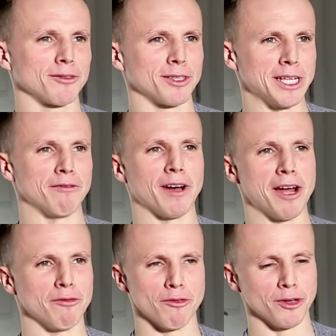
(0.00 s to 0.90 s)

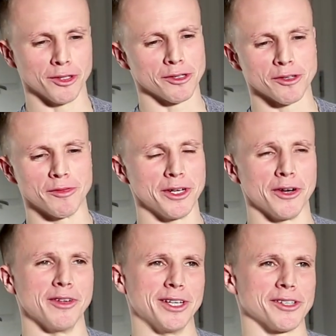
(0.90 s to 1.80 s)
D500 or something. You know
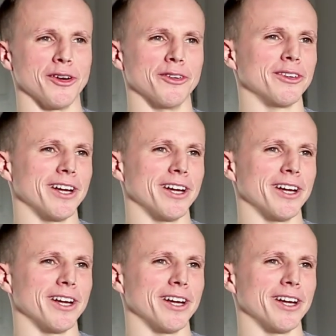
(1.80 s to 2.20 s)
what I mean? So